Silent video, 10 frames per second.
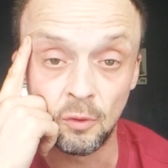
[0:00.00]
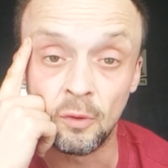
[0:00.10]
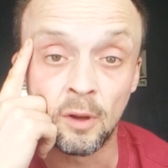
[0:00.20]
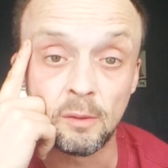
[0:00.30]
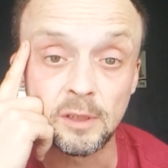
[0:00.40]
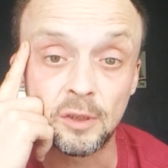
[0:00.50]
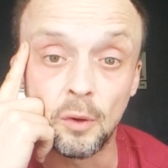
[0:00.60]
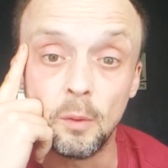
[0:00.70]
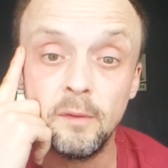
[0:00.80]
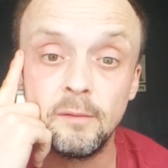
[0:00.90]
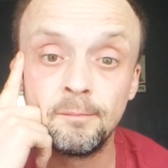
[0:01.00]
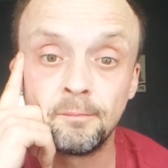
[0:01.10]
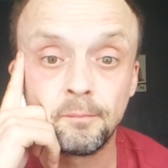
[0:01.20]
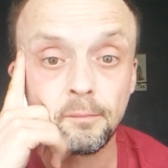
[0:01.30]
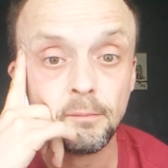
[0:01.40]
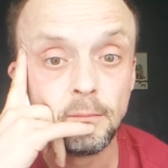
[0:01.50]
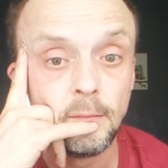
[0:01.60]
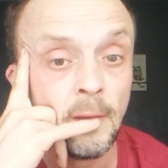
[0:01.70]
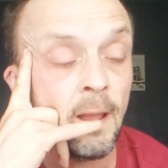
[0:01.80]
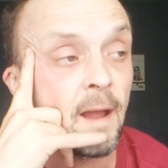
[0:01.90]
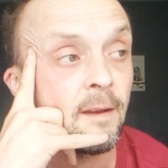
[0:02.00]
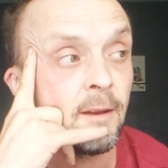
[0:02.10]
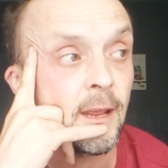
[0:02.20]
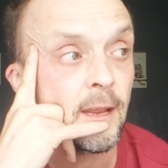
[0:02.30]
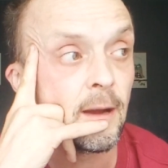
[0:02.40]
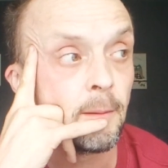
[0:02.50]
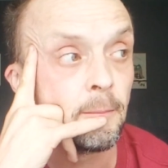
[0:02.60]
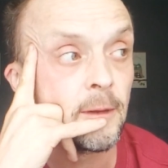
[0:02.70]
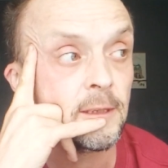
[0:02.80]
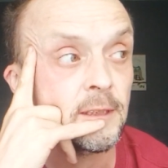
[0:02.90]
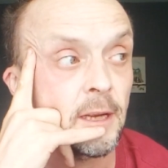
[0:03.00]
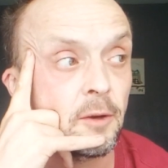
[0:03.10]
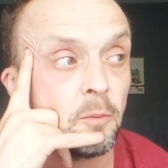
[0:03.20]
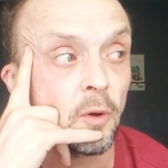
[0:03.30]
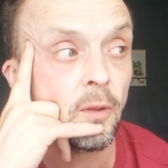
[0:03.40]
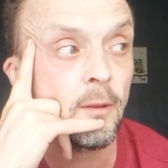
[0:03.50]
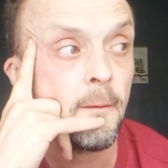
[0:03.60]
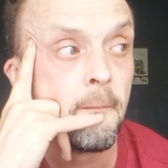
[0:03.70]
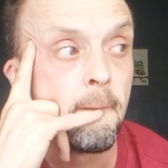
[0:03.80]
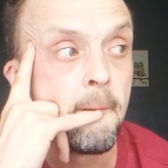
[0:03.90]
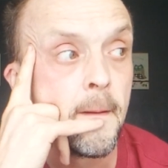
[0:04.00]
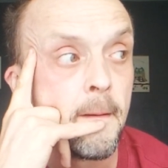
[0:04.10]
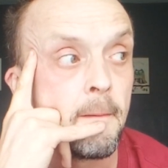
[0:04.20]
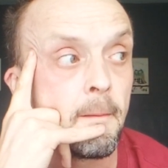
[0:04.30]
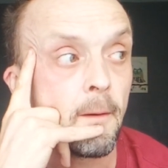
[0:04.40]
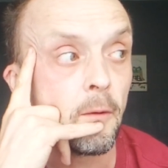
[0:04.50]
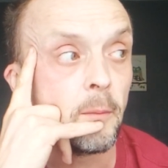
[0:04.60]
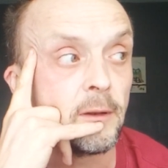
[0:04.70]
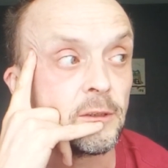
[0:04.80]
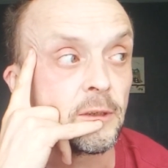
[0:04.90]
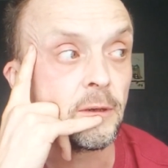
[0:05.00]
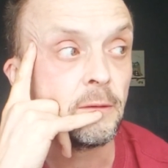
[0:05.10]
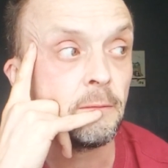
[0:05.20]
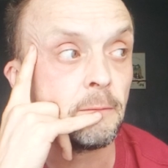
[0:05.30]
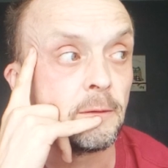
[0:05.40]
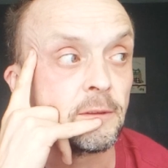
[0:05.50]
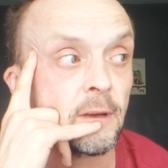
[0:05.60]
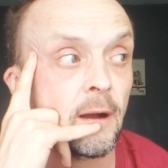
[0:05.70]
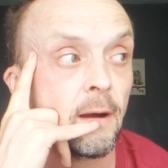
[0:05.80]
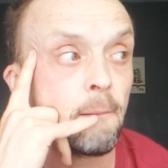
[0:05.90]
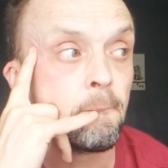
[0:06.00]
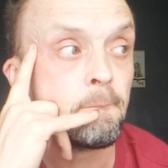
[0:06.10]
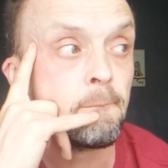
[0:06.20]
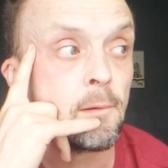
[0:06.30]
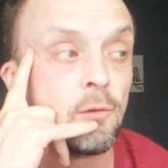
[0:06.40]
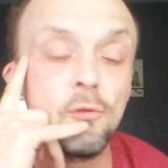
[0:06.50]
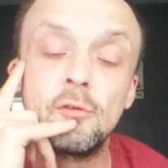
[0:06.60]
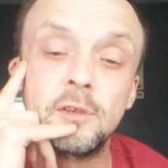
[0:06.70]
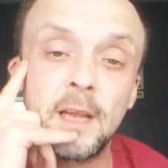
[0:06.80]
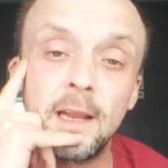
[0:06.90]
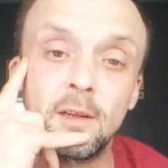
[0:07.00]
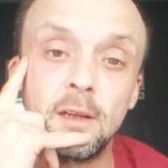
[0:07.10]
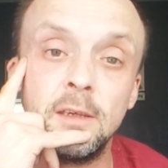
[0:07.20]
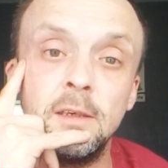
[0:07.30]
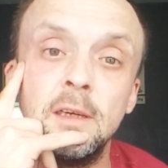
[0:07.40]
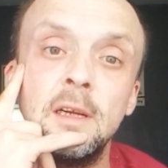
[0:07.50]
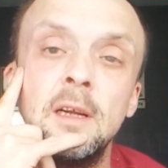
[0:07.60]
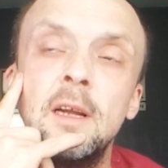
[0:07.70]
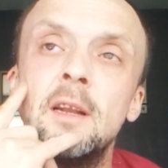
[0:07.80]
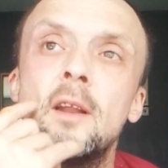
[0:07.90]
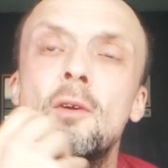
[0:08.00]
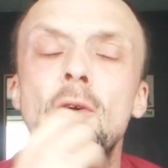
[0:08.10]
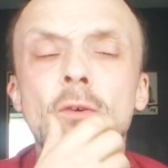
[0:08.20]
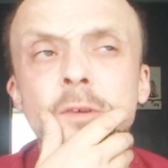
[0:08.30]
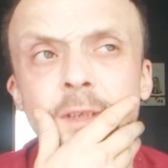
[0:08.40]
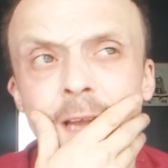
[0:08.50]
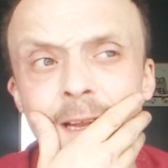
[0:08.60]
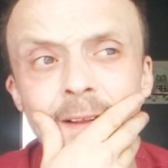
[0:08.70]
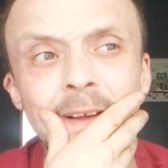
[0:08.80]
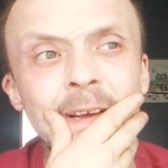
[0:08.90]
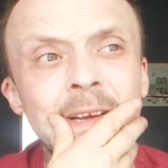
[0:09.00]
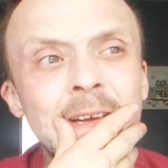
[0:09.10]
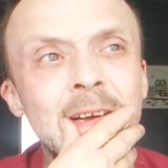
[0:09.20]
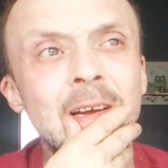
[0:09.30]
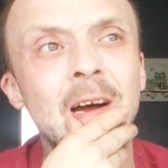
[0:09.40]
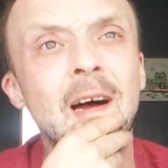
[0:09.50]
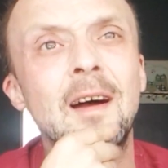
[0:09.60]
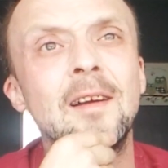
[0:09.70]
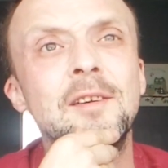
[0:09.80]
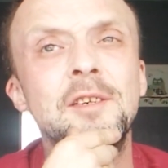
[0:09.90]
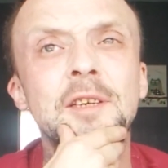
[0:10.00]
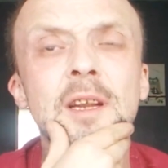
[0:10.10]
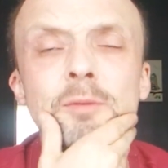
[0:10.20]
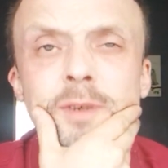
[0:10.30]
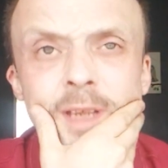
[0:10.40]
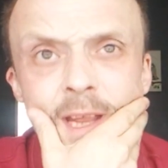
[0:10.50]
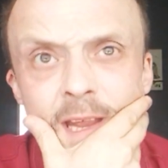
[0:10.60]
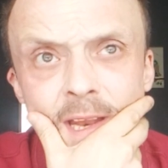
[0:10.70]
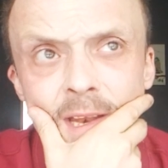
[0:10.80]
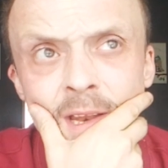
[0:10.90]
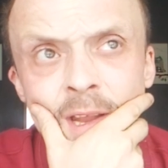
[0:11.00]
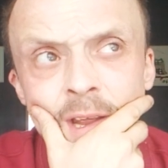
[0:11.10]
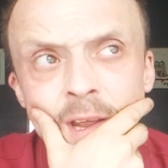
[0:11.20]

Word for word: Corden I went to school with, and the um, the second one that I'll mention was um, Laura Sadler. Now Laura Sadler, uh, she was in